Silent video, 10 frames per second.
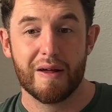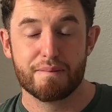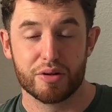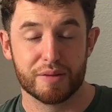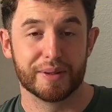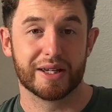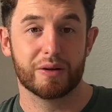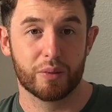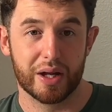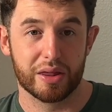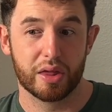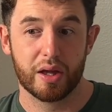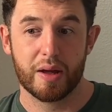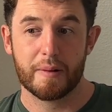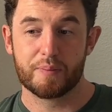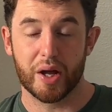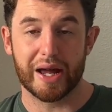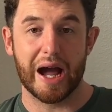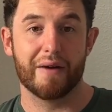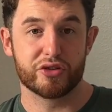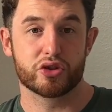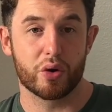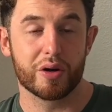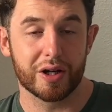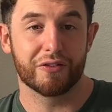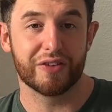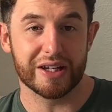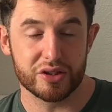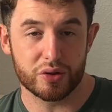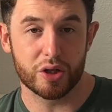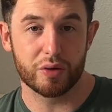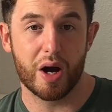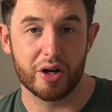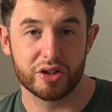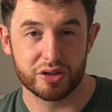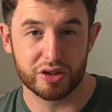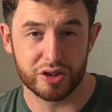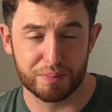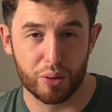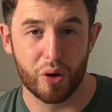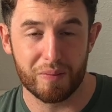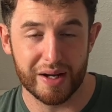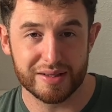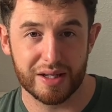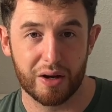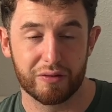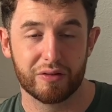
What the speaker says: But to begin with, I have stronger feet, stronger arches to support myself